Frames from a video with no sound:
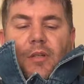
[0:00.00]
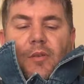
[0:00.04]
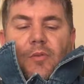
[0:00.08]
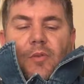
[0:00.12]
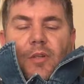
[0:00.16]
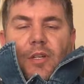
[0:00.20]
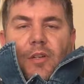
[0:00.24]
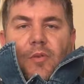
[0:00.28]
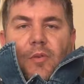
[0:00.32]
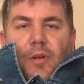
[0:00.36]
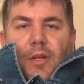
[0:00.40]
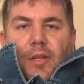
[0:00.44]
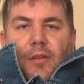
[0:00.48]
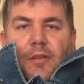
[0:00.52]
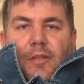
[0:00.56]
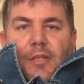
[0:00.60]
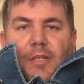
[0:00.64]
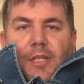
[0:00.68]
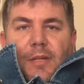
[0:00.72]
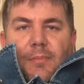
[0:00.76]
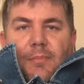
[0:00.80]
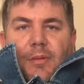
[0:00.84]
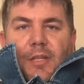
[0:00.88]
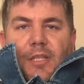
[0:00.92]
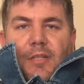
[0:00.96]
rewrite the C++
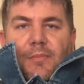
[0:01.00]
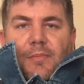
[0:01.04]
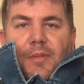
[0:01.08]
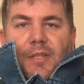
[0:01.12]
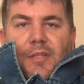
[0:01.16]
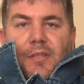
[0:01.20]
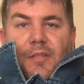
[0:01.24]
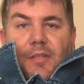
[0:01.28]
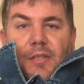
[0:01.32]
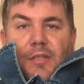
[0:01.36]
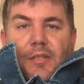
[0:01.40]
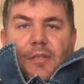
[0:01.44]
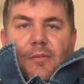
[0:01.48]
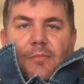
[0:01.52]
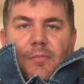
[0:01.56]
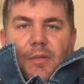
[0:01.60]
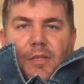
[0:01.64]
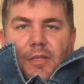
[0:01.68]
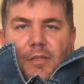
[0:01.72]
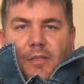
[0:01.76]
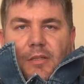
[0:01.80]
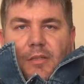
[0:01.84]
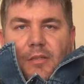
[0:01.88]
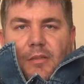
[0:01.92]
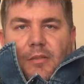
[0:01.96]
this
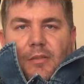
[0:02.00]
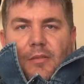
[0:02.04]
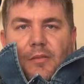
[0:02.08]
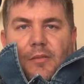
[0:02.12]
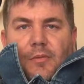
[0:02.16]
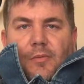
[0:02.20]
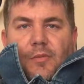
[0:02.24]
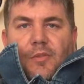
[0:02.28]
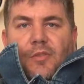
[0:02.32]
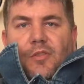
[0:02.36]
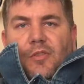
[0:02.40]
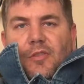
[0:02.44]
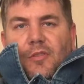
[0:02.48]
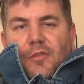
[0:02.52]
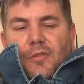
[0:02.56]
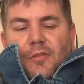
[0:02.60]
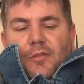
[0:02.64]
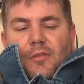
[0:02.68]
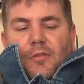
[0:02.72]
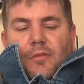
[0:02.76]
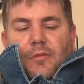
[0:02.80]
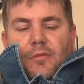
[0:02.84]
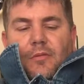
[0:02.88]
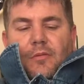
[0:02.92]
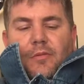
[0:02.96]
semester, which
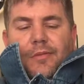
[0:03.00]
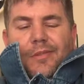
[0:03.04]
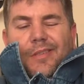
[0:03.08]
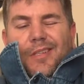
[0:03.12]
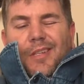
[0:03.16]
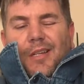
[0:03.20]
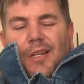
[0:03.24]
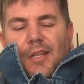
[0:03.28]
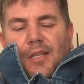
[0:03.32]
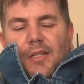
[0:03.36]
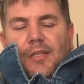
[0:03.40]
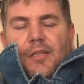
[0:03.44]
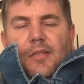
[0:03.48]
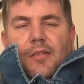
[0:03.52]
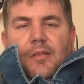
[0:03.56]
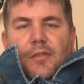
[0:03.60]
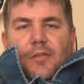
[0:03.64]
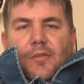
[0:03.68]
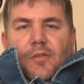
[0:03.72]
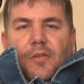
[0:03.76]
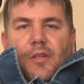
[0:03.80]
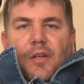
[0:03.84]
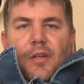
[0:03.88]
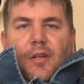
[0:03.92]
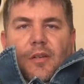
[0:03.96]
is nice
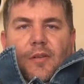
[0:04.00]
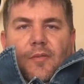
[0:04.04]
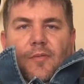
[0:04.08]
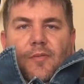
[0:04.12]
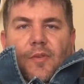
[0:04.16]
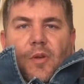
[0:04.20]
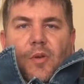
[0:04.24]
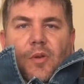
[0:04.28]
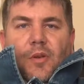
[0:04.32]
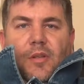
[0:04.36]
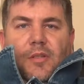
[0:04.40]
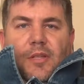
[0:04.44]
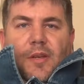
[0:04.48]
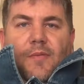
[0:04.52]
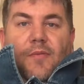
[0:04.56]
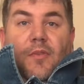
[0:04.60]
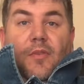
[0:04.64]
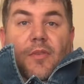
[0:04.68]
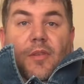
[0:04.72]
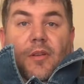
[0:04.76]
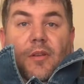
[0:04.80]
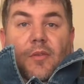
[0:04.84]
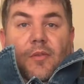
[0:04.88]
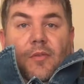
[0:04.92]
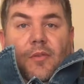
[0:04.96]
because I can focus
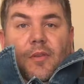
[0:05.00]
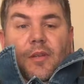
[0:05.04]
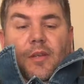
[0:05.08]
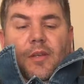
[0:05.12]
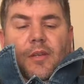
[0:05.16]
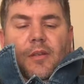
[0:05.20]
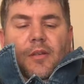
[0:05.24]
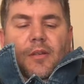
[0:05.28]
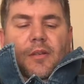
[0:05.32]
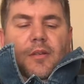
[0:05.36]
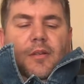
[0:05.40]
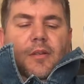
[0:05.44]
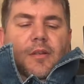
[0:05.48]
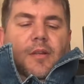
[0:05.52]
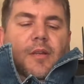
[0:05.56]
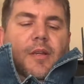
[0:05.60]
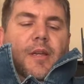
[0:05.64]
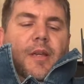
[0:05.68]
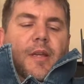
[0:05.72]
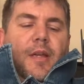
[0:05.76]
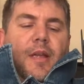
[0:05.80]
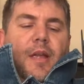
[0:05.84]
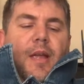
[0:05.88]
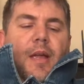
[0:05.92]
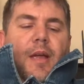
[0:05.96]
everything on there.
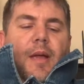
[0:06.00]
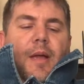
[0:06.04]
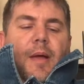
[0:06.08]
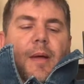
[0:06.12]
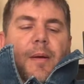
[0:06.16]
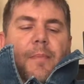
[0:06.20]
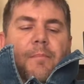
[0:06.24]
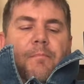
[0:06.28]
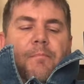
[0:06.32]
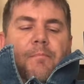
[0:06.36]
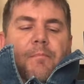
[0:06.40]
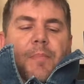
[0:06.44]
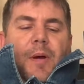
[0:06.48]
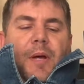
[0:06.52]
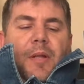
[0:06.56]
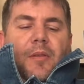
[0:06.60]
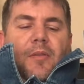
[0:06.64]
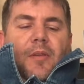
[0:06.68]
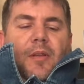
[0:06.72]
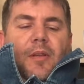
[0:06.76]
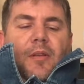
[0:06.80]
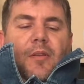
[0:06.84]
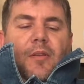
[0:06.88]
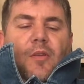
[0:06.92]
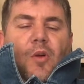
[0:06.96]
But
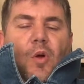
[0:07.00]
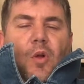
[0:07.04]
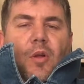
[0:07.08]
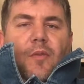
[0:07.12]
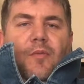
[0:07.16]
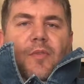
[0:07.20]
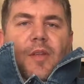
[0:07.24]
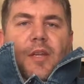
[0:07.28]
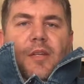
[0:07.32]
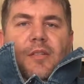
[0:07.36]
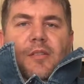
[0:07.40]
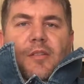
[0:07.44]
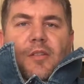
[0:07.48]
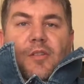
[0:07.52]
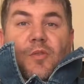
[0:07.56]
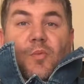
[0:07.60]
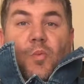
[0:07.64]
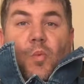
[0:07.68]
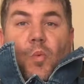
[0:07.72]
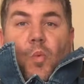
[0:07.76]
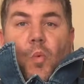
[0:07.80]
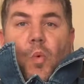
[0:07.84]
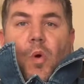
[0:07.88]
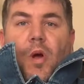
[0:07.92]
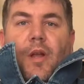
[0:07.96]
then the whole of next year is
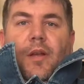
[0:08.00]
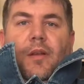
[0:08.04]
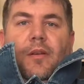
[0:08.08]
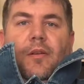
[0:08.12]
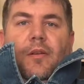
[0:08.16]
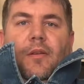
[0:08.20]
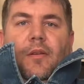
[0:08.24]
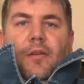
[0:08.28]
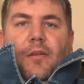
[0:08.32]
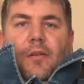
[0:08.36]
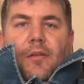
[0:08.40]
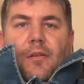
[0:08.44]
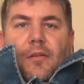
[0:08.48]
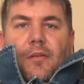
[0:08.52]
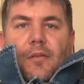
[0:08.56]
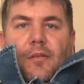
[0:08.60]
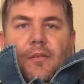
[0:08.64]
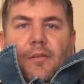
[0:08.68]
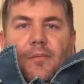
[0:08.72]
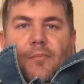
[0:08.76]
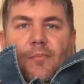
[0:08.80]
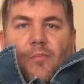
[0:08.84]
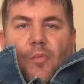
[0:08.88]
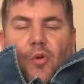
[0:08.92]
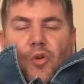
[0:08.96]
one
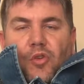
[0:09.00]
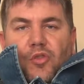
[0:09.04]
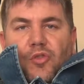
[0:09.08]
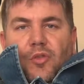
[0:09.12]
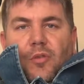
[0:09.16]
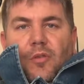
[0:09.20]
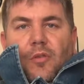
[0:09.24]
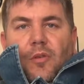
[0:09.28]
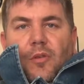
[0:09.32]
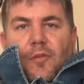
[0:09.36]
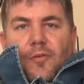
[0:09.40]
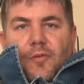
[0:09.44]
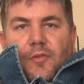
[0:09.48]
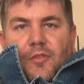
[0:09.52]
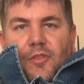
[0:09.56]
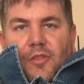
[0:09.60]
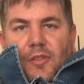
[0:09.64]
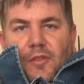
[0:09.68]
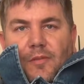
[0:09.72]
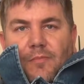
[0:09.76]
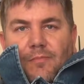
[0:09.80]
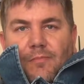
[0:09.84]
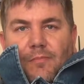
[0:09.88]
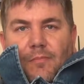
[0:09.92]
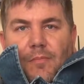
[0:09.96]
module of
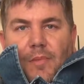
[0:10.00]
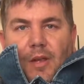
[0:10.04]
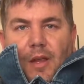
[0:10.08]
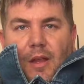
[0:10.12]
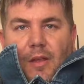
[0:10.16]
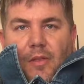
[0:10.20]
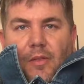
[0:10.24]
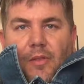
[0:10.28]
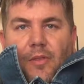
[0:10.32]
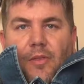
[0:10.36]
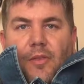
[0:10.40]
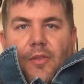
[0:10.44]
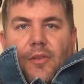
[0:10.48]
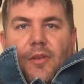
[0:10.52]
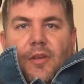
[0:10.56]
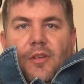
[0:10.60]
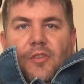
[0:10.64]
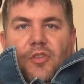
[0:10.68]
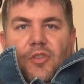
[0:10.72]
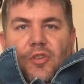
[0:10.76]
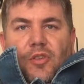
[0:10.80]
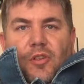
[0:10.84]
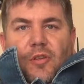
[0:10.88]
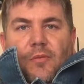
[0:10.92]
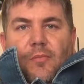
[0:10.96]
just math, and it's a
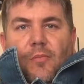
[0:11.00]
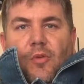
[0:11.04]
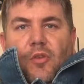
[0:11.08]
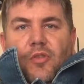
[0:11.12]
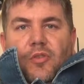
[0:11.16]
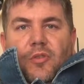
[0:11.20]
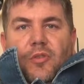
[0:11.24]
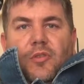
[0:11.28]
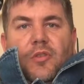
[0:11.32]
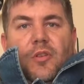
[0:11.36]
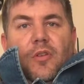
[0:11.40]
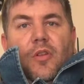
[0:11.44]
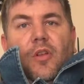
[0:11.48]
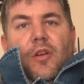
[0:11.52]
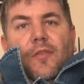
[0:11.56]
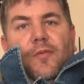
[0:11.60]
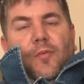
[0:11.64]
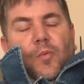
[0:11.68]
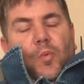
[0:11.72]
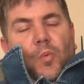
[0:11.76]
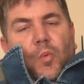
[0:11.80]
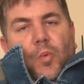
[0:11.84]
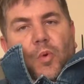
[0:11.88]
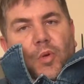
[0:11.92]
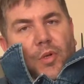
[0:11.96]
year module. It's a lot of
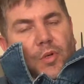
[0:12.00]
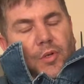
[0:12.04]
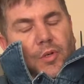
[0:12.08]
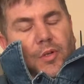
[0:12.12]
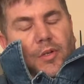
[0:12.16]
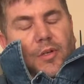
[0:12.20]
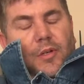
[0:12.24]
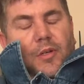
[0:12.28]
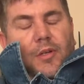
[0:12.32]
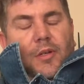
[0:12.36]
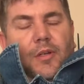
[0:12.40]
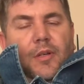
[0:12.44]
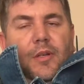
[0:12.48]
work.